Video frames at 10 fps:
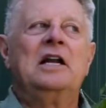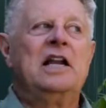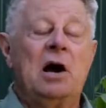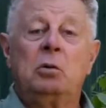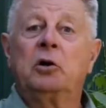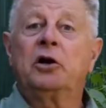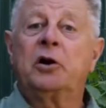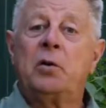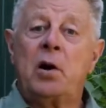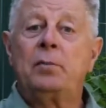Now we're going to
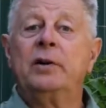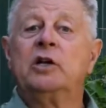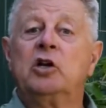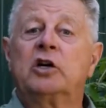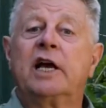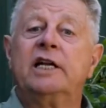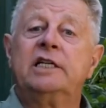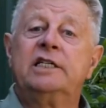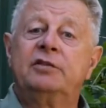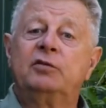go up and look at a
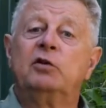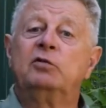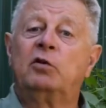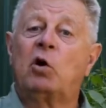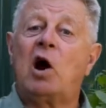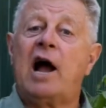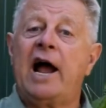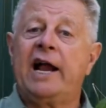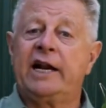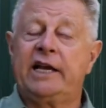different
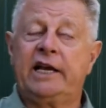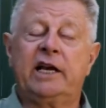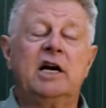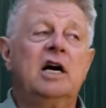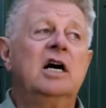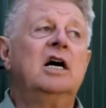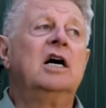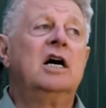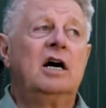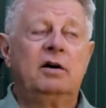variety
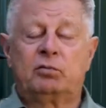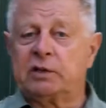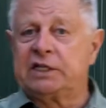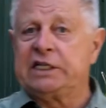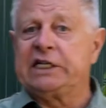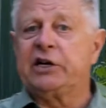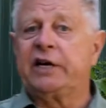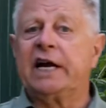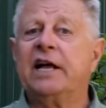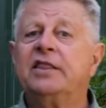of
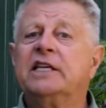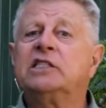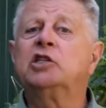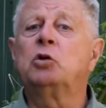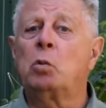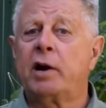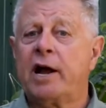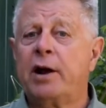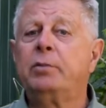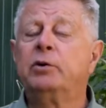wisteria, and this is the one
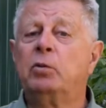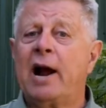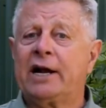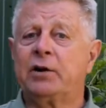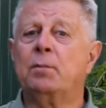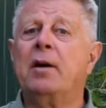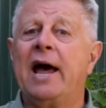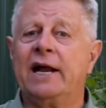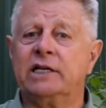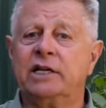I would recommend.